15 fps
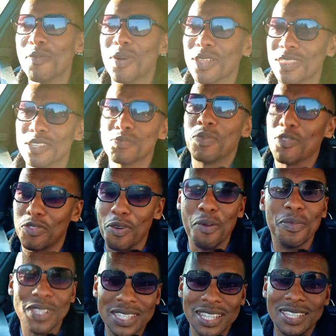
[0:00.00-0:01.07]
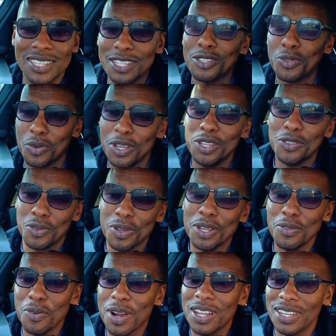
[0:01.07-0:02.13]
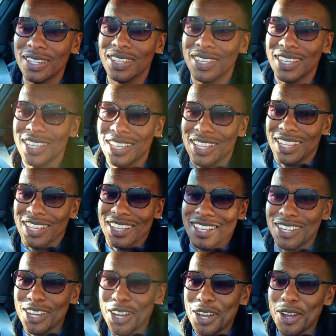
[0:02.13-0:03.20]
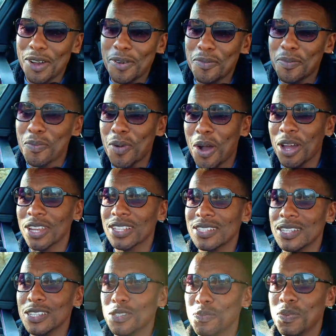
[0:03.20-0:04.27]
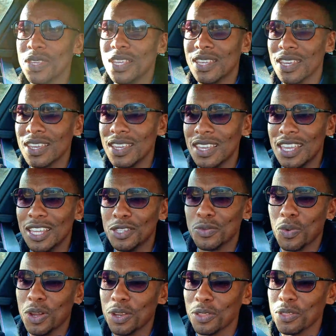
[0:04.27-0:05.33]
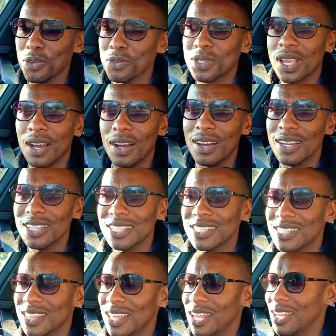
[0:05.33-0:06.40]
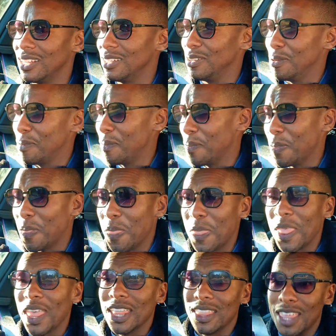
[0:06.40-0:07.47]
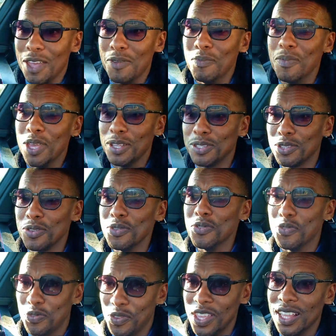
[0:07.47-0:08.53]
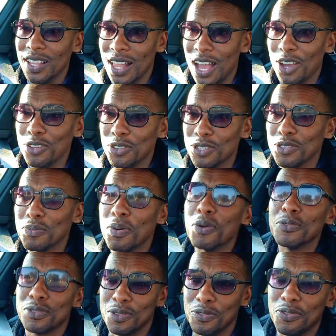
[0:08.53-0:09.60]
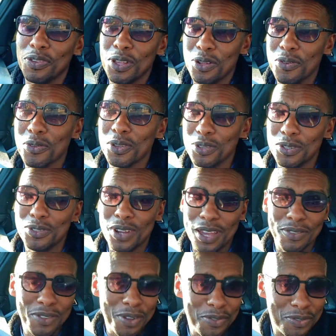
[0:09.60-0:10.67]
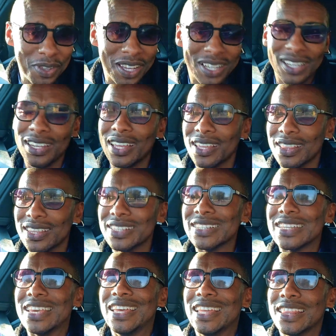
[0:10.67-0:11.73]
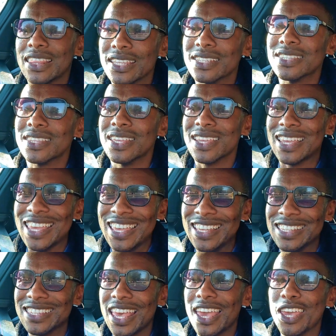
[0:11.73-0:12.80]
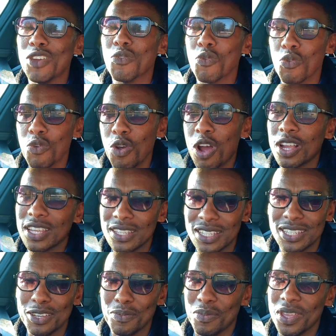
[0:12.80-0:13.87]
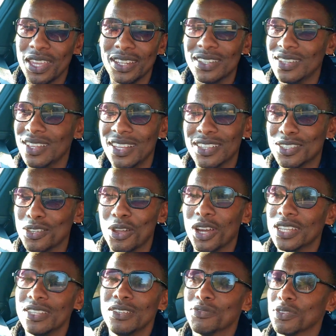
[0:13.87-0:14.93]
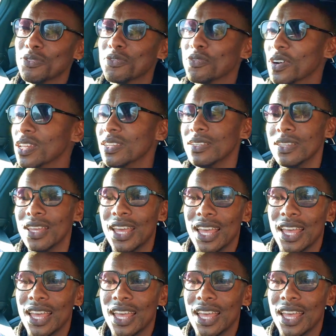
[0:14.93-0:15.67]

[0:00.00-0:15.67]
about this performance that says 2021. Honestly speaking, it's one of those cars that makes you feel how you're supposed to feel when you're driving a vehicle like this. This thing is a rocket ship. It's not even funny.